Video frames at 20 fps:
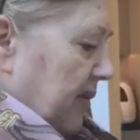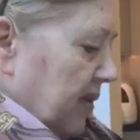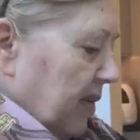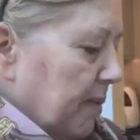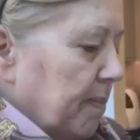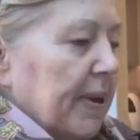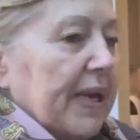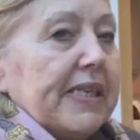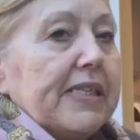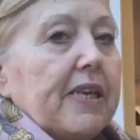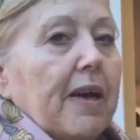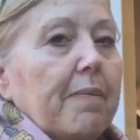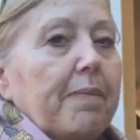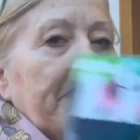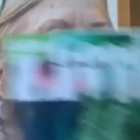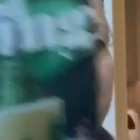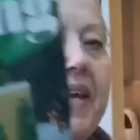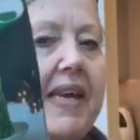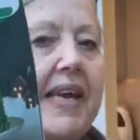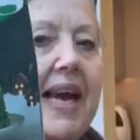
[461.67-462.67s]
Picked up
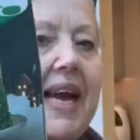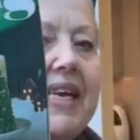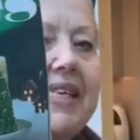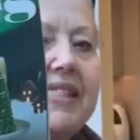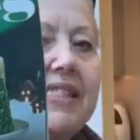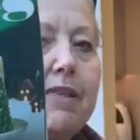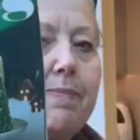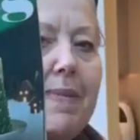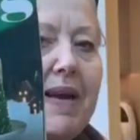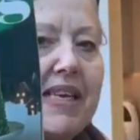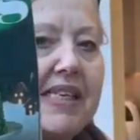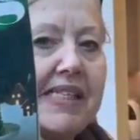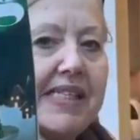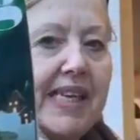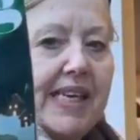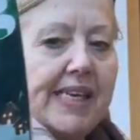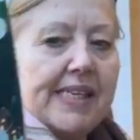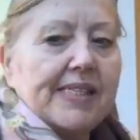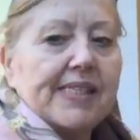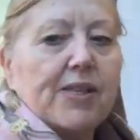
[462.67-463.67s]
the Asda
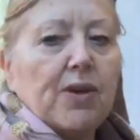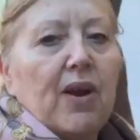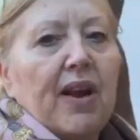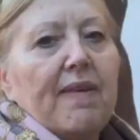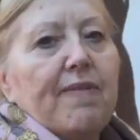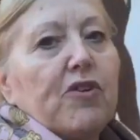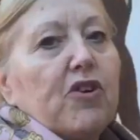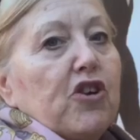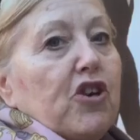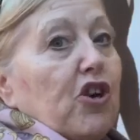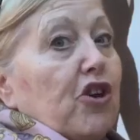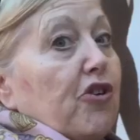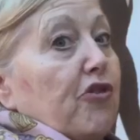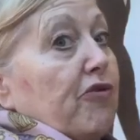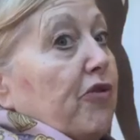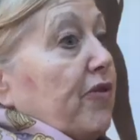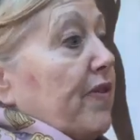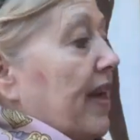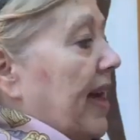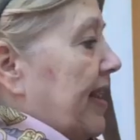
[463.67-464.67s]
magazine, so I'll have a good look
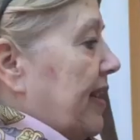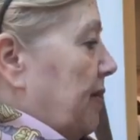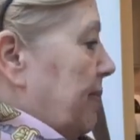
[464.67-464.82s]
through that in a